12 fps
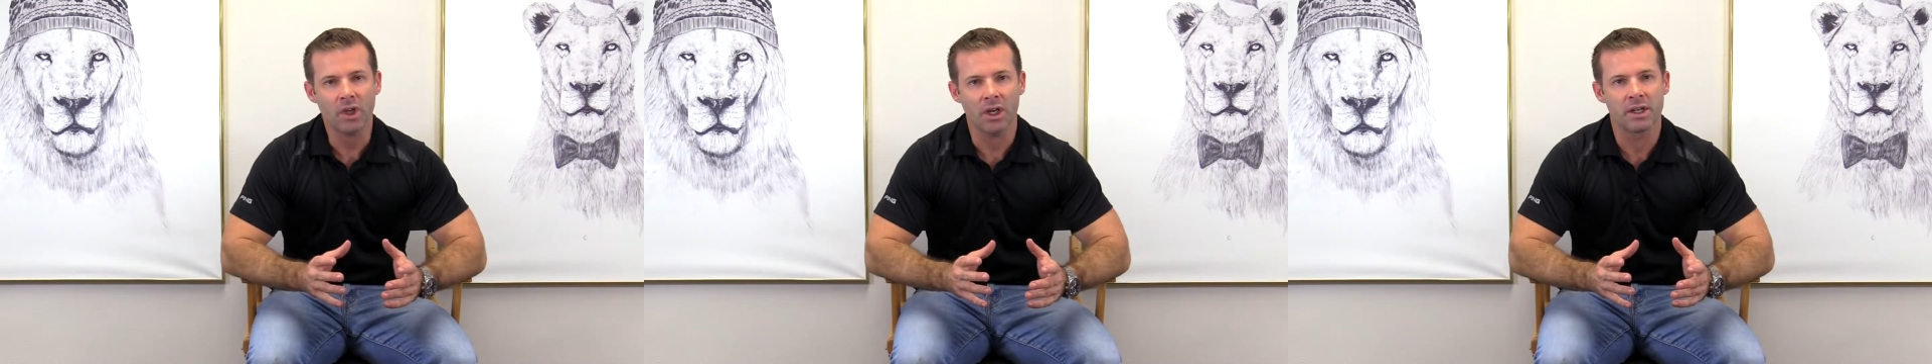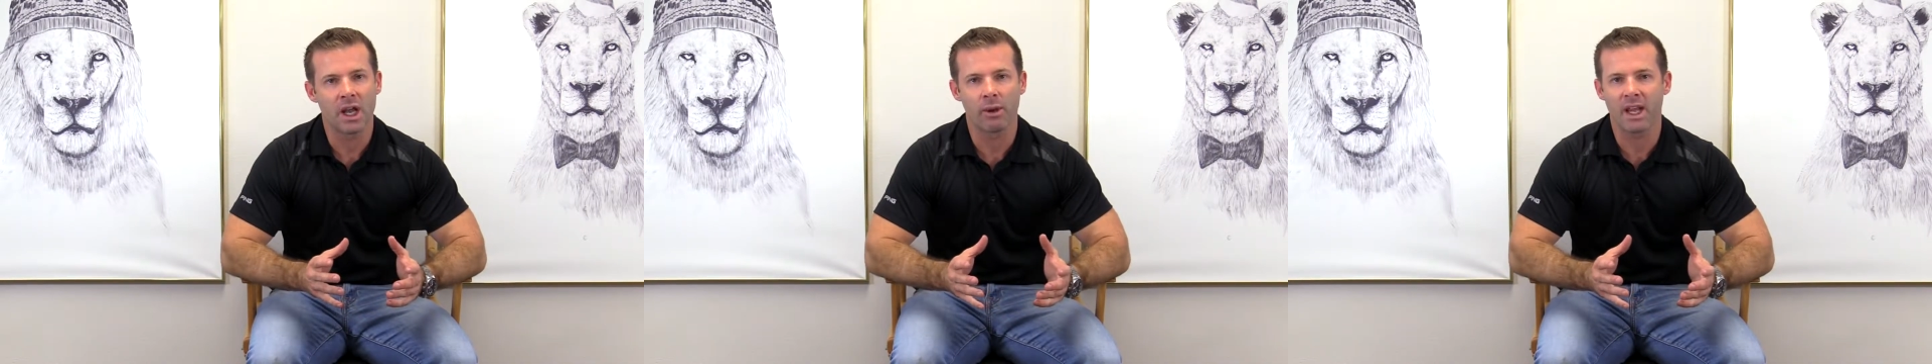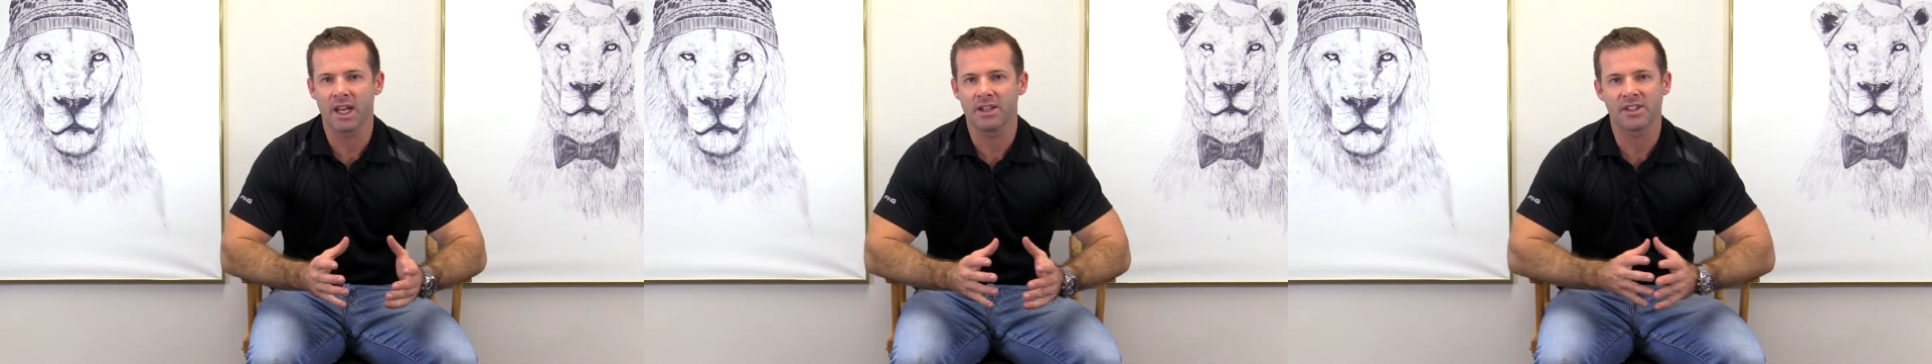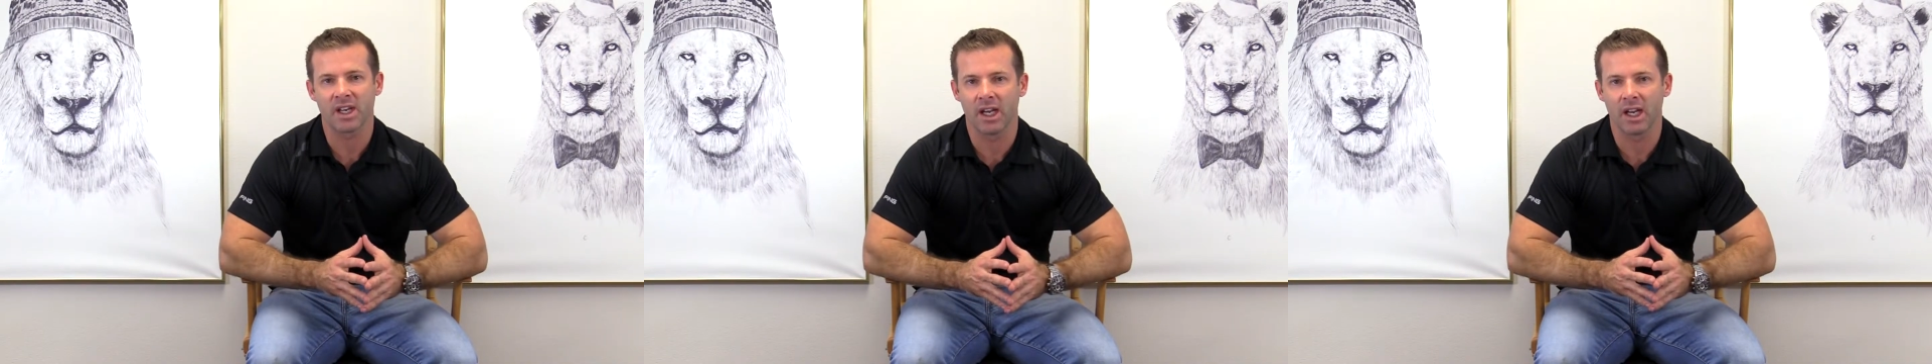Now, like I
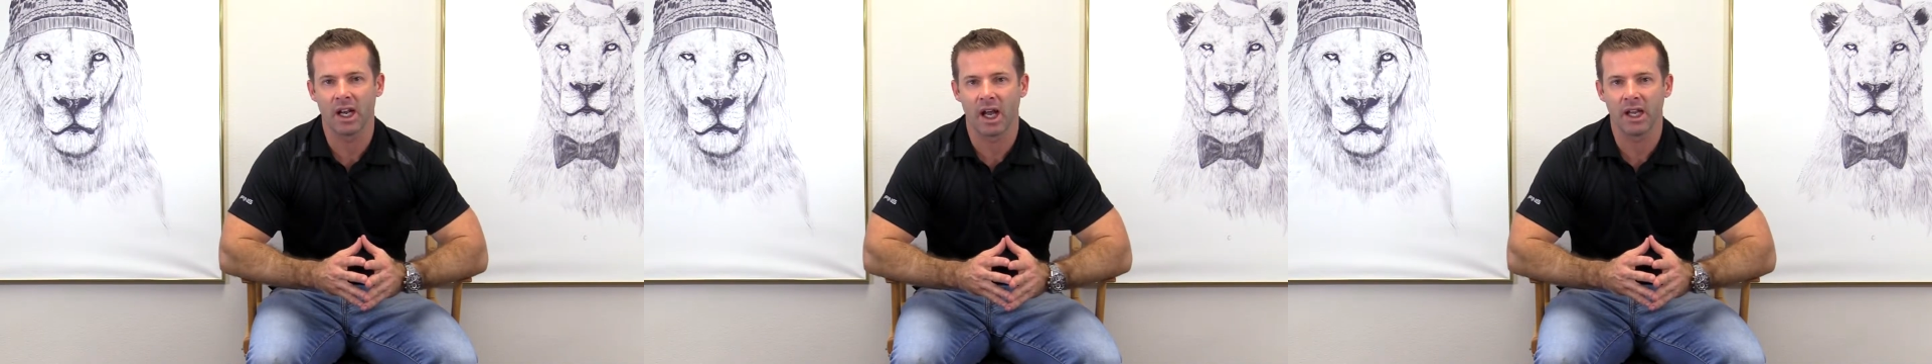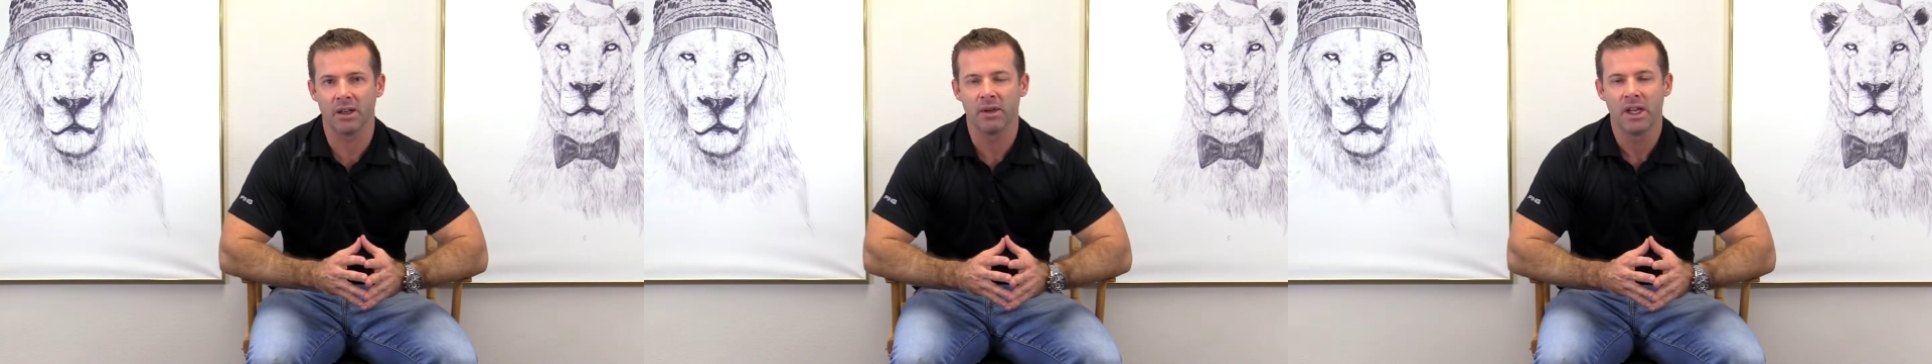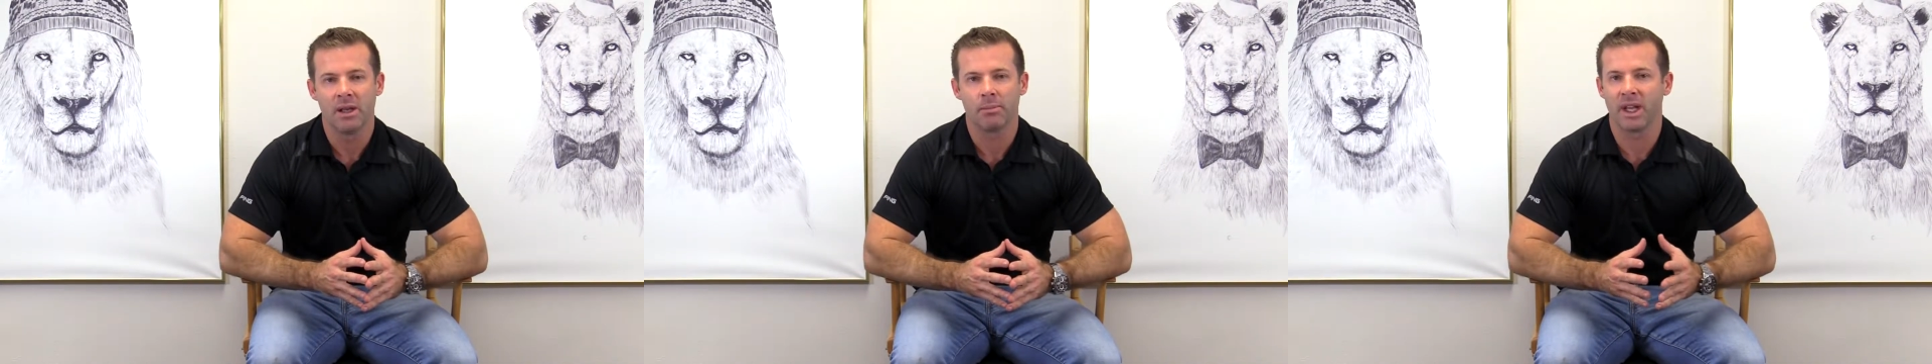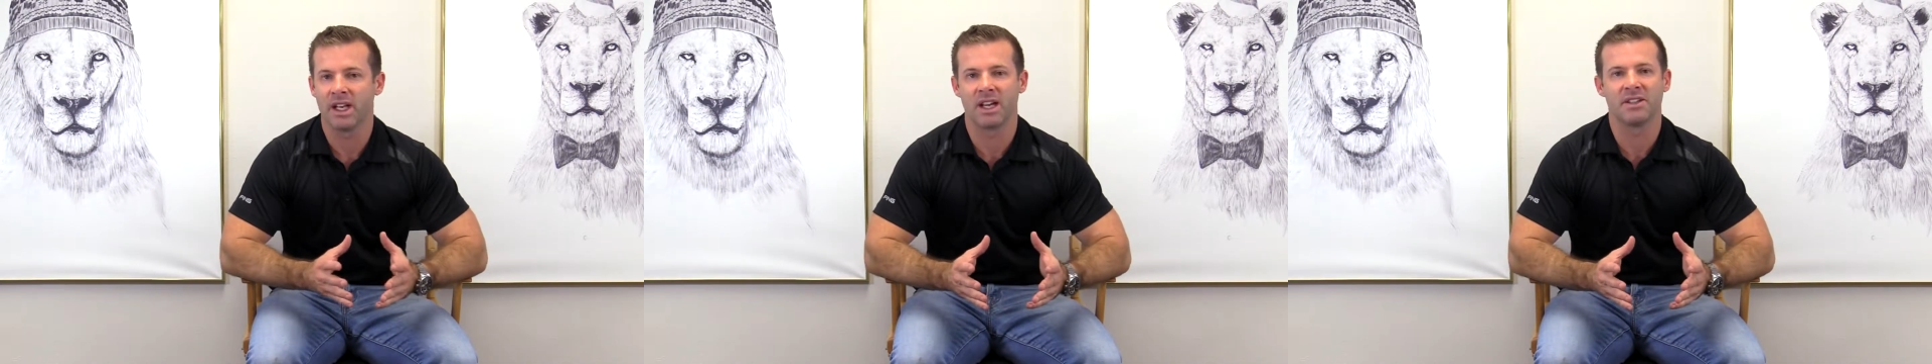stated, I
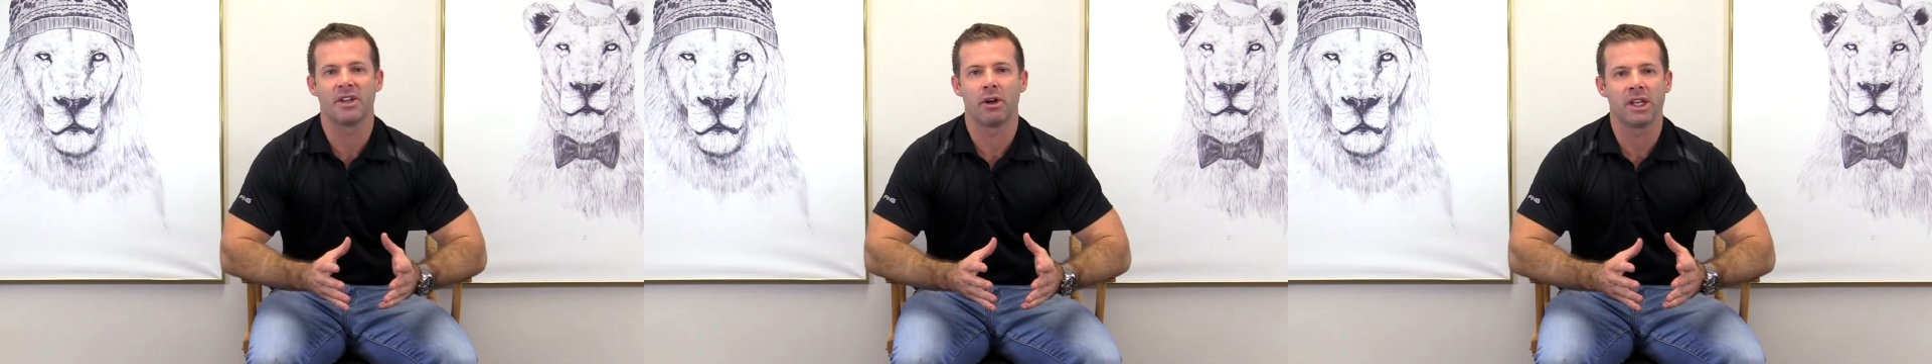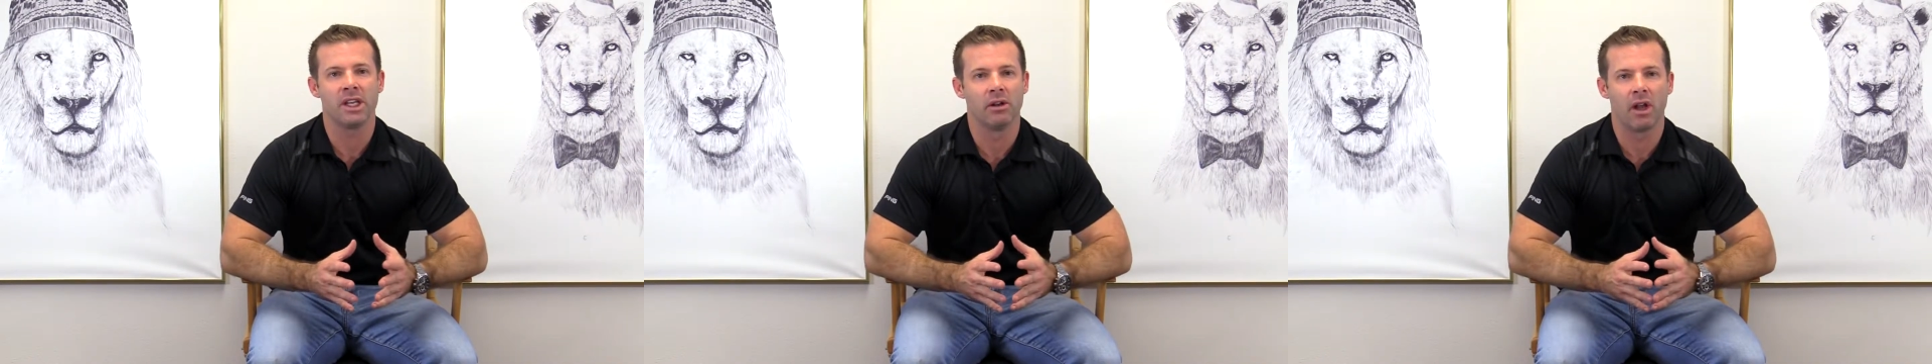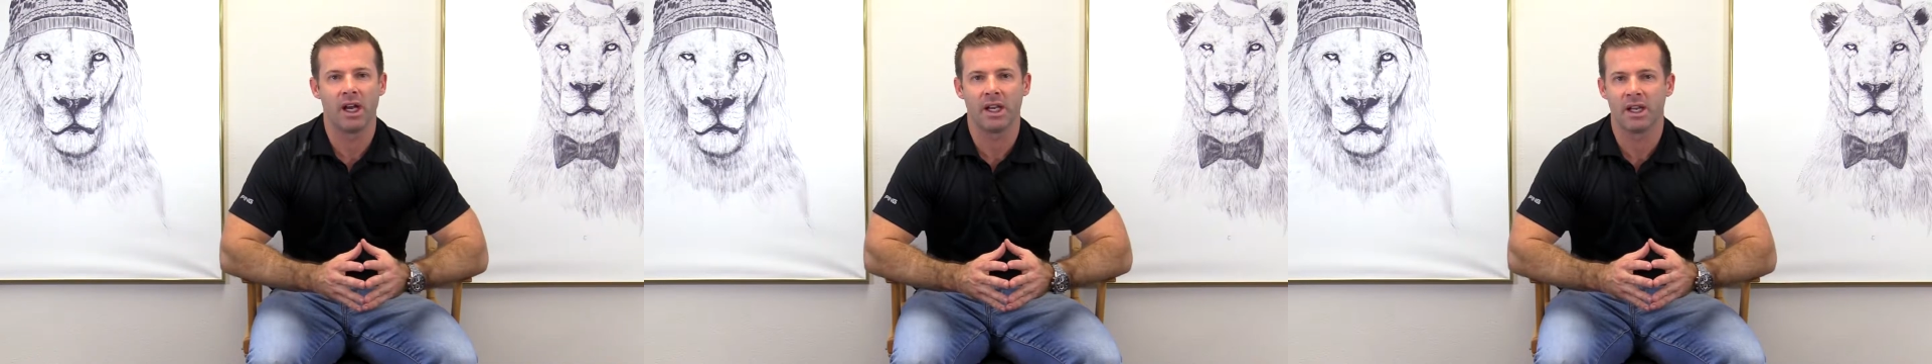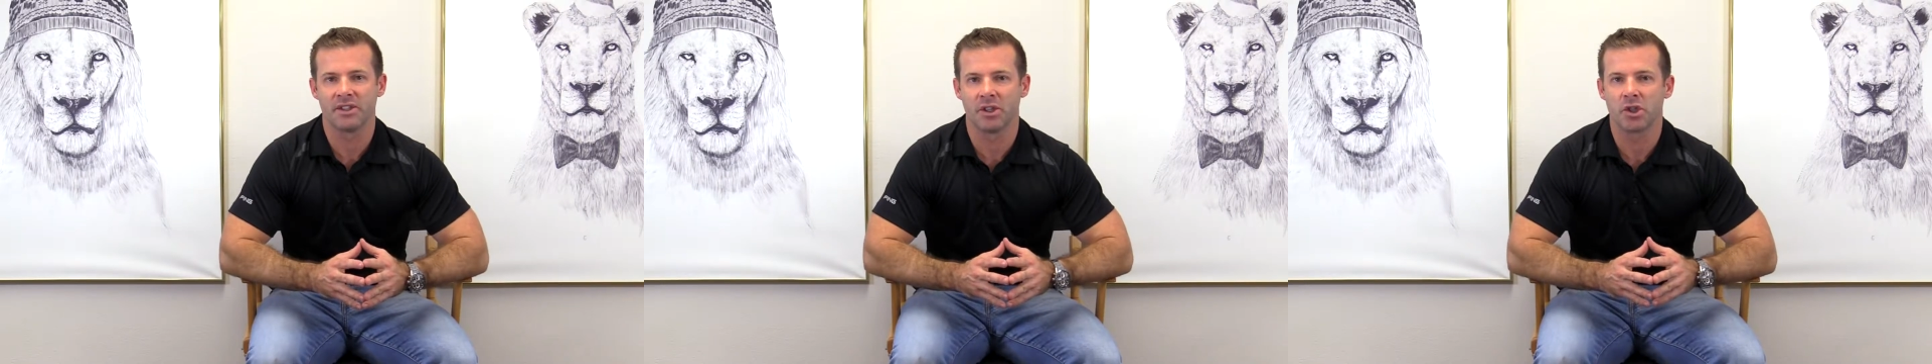played ice hockey a lot
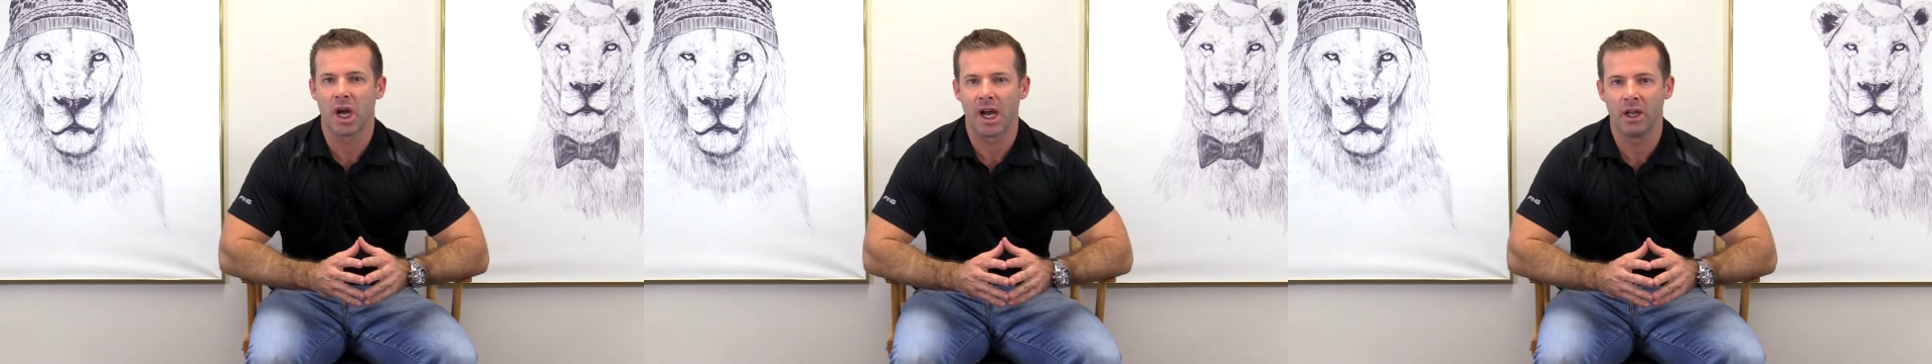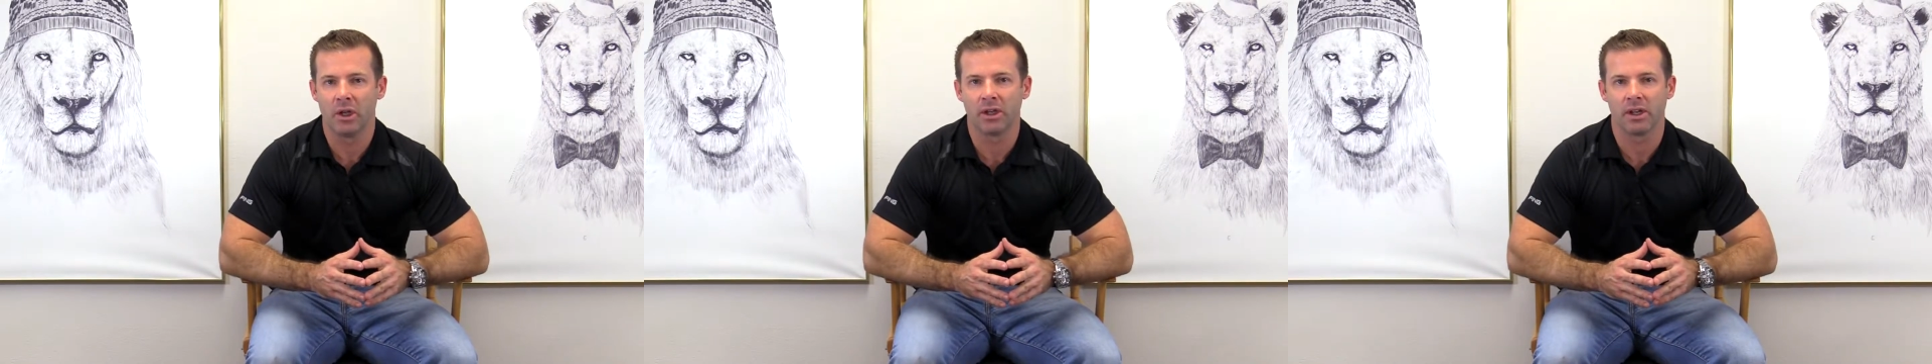as a child.